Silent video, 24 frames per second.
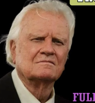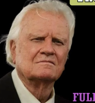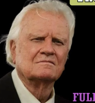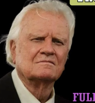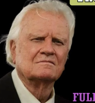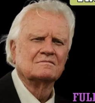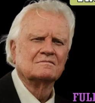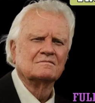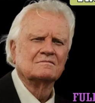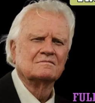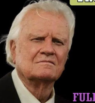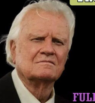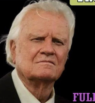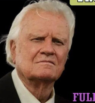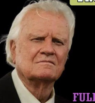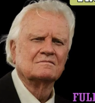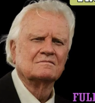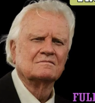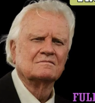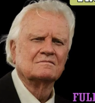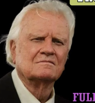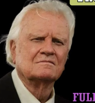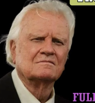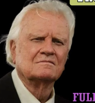
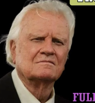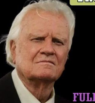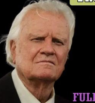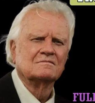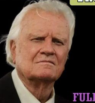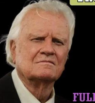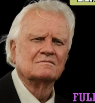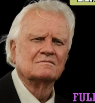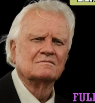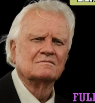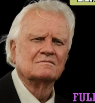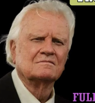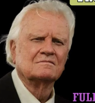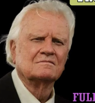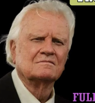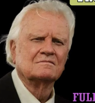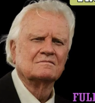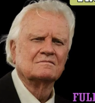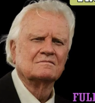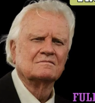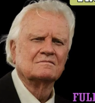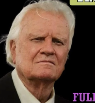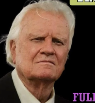(no one is talking)